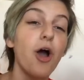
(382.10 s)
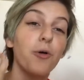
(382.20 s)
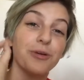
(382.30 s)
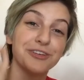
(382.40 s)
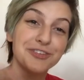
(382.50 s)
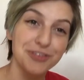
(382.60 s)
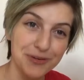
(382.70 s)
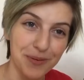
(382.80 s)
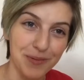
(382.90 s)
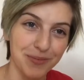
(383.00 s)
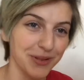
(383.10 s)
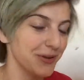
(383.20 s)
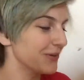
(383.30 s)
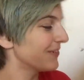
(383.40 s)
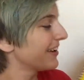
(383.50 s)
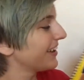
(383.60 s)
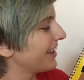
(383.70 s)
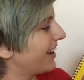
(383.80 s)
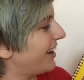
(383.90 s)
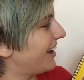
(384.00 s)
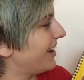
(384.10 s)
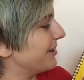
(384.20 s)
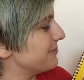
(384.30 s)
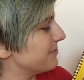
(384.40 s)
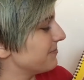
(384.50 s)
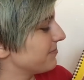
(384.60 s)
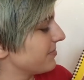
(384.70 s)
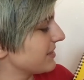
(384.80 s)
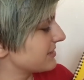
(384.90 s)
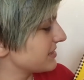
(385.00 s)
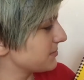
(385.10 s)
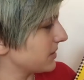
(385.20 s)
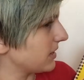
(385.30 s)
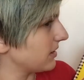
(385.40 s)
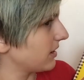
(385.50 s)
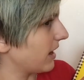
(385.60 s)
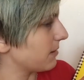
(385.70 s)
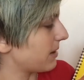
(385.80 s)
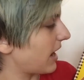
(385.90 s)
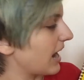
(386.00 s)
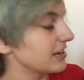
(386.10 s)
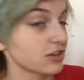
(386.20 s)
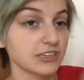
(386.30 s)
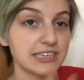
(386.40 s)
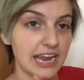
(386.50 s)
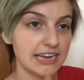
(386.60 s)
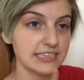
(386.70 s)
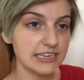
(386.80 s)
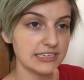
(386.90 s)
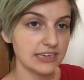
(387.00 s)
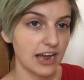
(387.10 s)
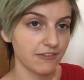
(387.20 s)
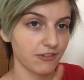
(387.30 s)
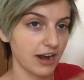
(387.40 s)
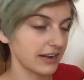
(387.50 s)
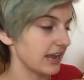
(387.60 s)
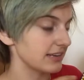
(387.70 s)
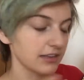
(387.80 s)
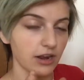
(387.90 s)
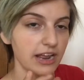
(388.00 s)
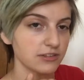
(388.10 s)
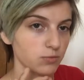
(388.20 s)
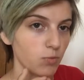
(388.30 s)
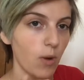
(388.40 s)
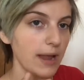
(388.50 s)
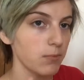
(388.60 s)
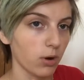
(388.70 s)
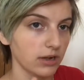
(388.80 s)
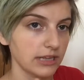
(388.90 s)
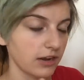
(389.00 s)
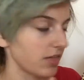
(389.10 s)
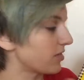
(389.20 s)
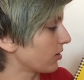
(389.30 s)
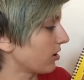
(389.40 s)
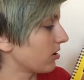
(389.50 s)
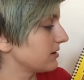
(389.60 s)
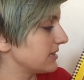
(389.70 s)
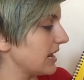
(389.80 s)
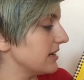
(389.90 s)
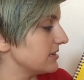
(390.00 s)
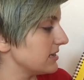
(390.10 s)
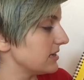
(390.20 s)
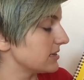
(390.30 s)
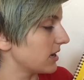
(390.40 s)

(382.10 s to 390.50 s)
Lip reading: was super blue. This is me, and my eyes are daisies, not fried eggs. It's way more clear that they're daisies